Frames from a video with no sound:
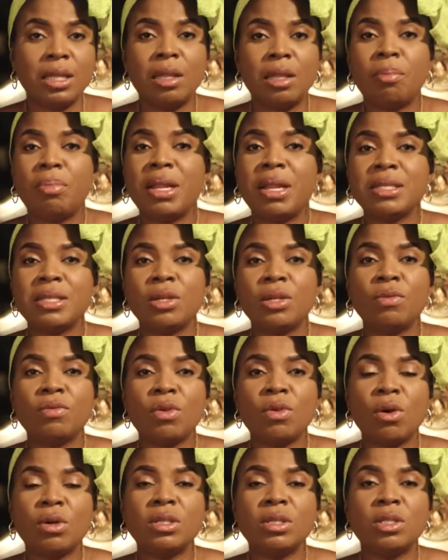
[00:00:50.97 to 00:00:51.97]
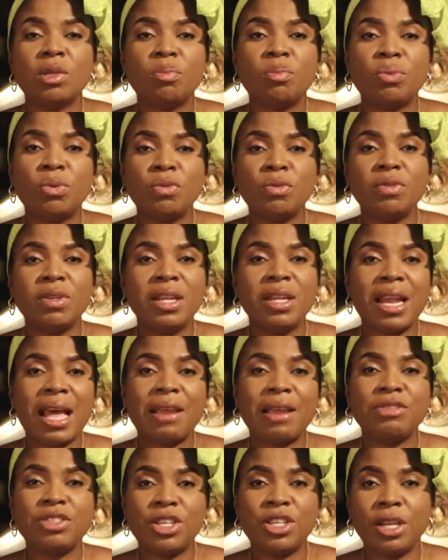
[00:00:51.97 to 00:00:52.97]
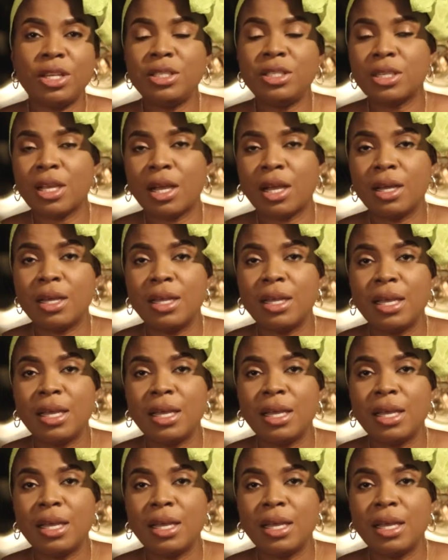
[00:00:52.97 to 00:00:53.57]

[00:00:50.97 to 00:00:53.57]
The blessing of God is a proven life changer.